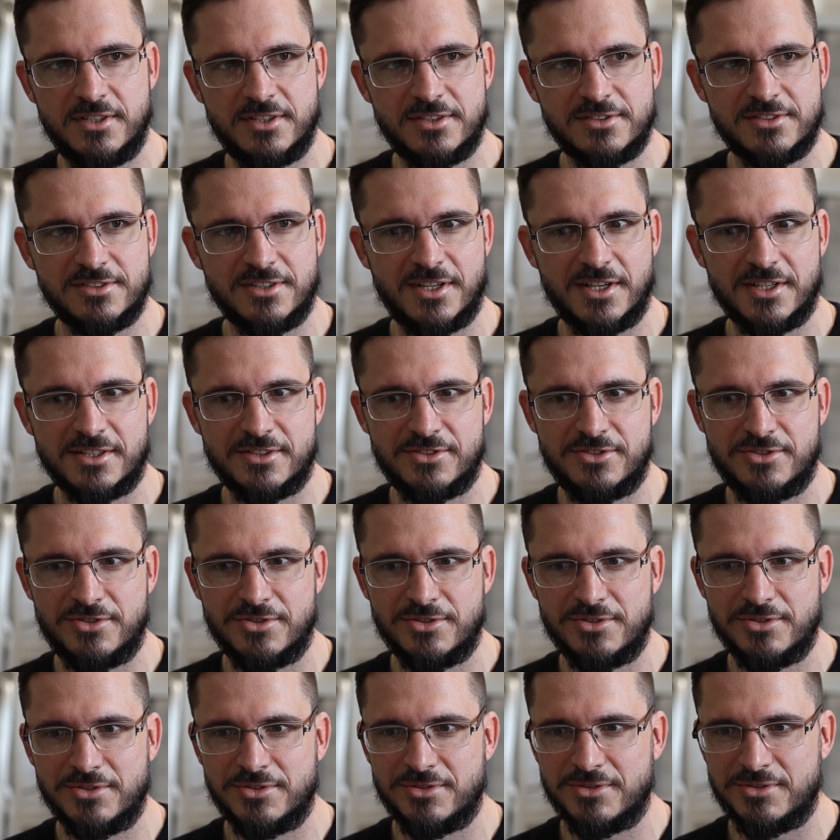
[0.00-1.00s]
It's like
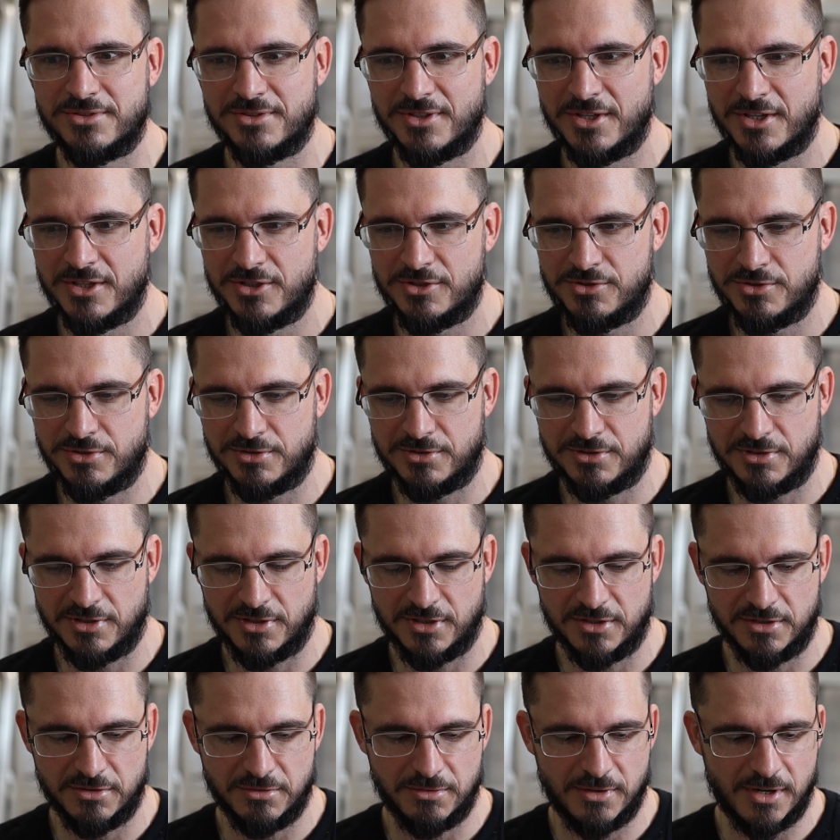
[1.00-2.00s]
to
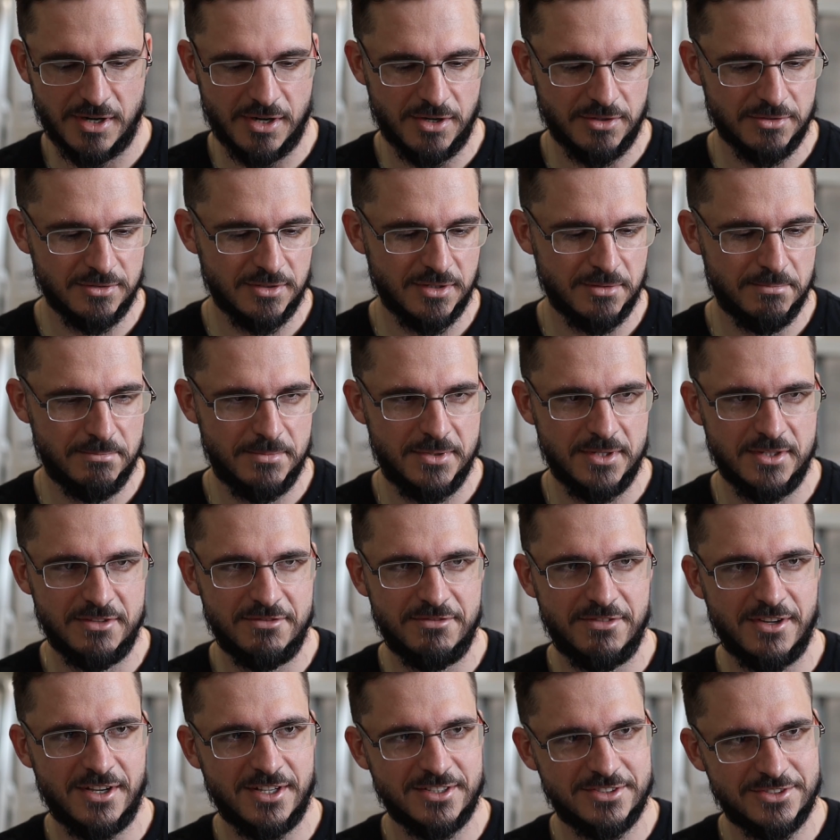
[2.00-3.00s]
turn around a big
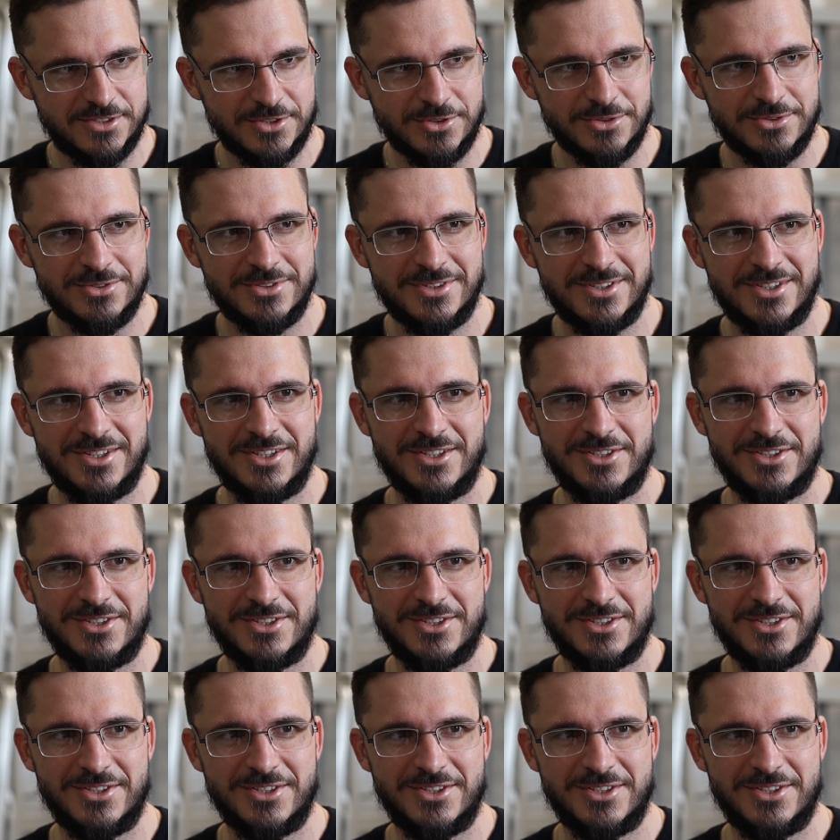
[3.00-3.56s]
vessel,